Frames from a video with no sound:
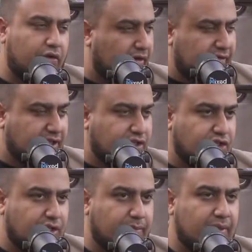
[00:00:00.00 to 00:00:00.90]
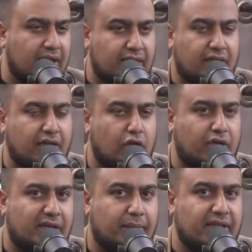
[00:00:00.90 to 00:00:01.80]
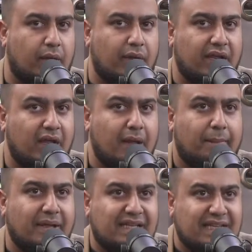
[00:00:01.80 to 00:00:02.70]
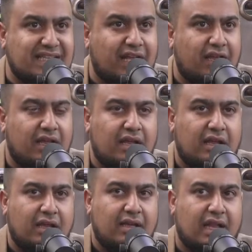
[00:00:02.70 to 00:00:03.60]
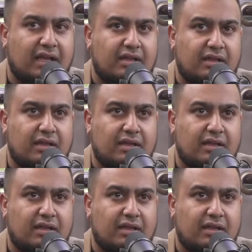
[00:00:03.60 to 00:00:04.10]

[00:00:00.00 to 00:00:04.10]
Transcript: got a great relationship, and God keep it that way, but is it like...